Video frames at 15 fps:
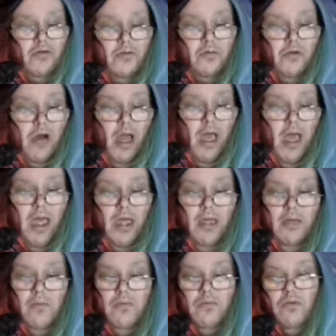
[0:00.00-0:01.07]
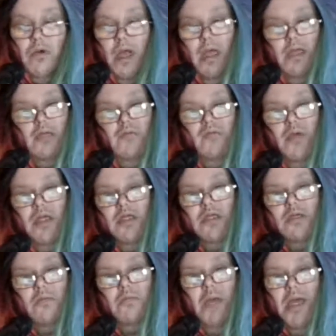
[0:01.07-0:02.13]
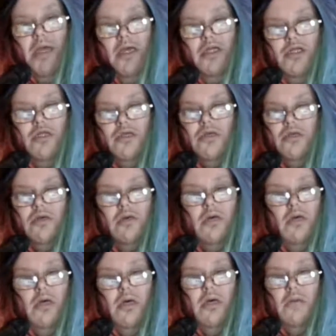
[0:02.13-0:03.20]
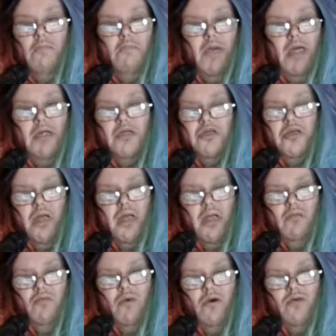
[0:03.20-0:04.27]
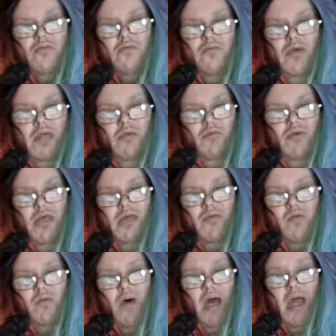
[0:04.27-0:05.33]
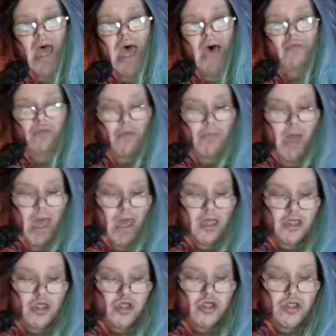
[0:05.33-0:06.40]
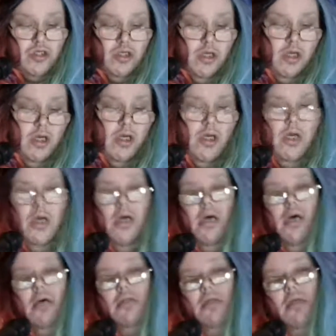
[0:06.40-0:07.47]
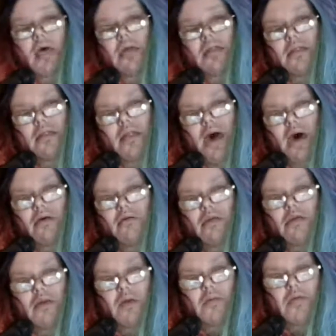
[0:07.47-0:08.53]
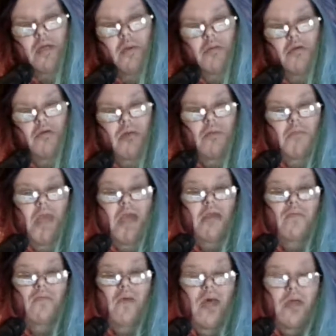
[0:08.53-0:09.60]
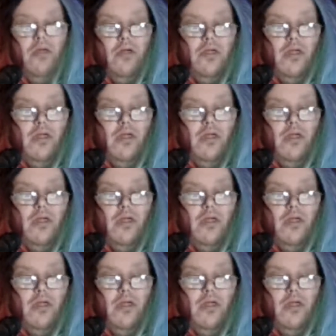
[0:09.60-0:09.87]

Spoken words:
Bray. Bray defeats the Miz. Miz didn't even want to have the match. Now the WWE main event